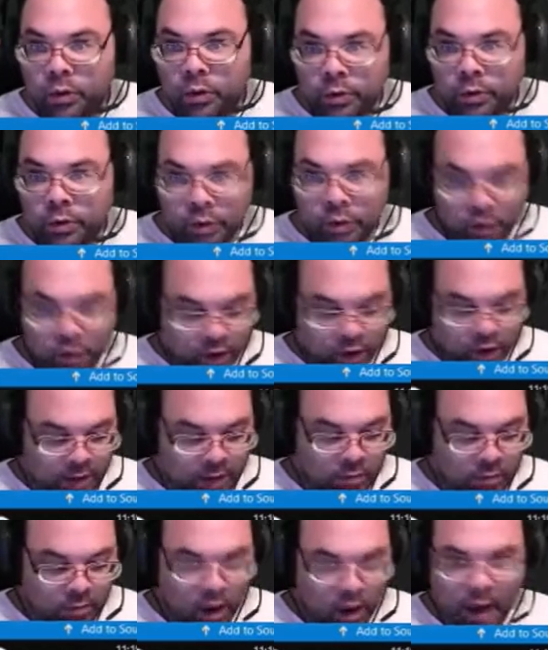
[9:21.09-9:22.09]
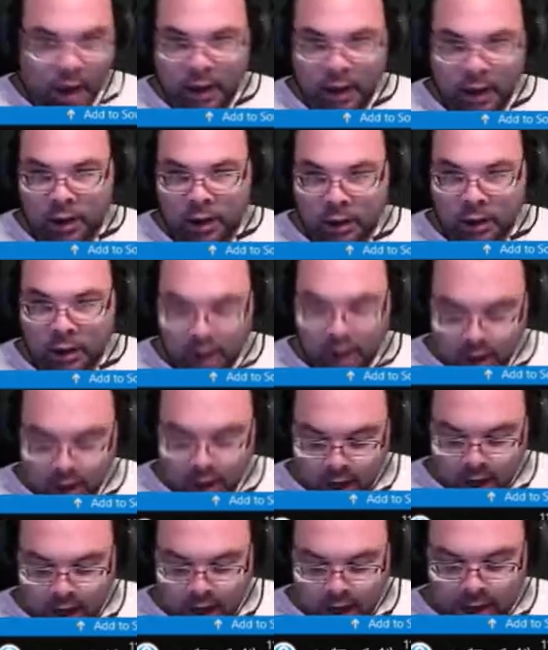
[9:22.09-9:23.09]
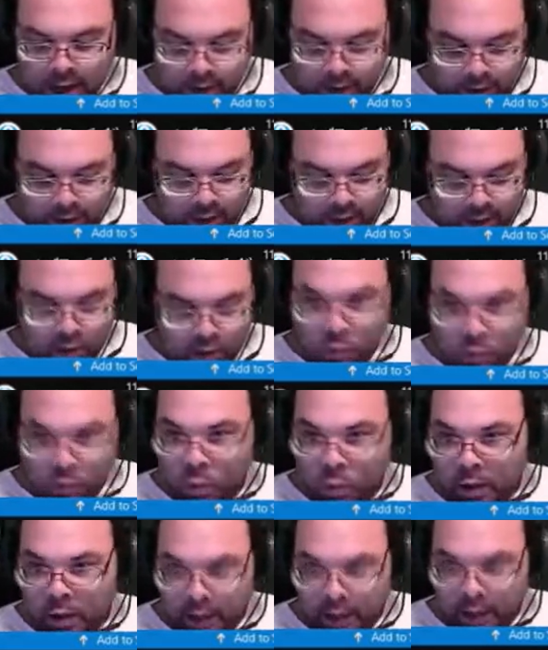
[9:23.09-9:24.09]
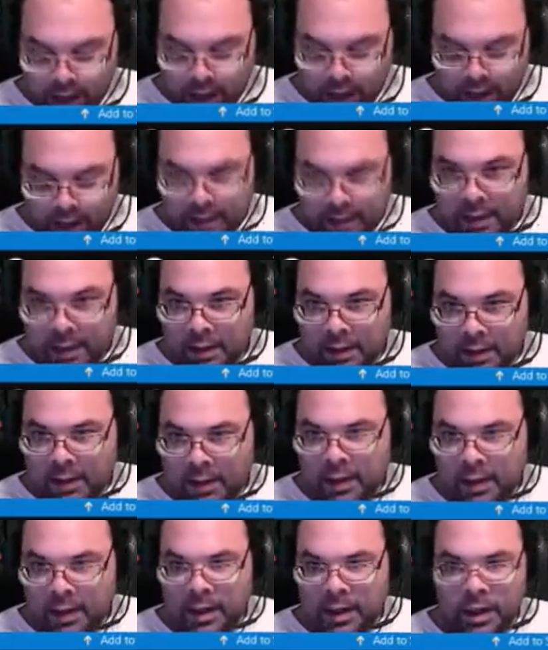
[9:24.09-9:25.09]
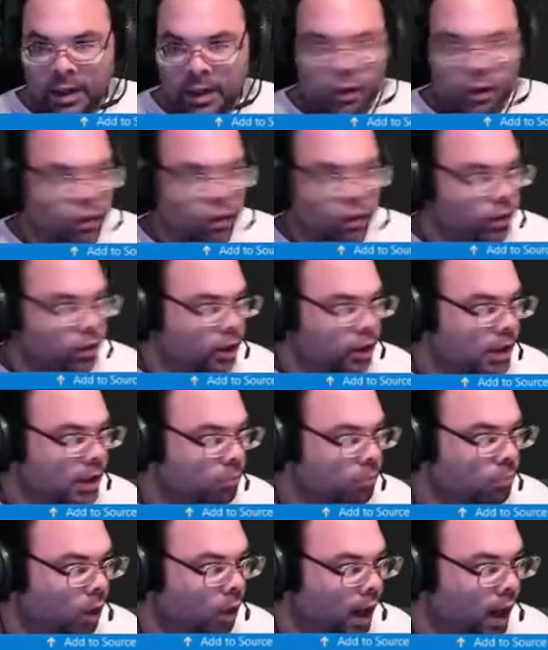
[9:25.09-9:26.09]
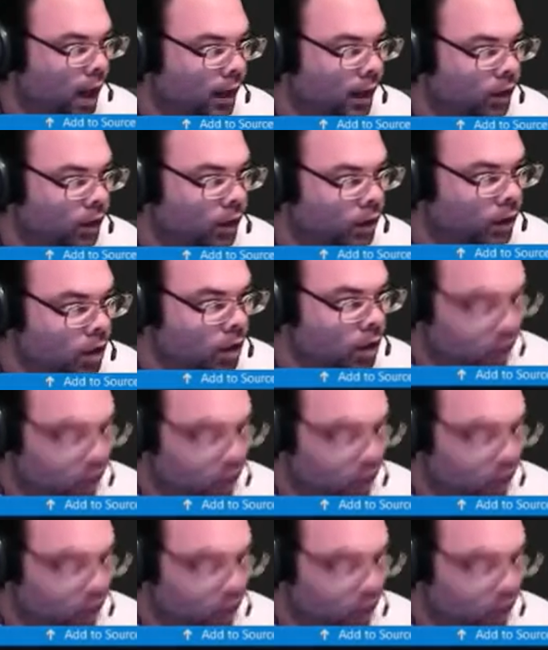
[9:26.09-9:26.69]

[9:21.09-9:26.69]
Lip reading: stream writer, and then within the stream writer,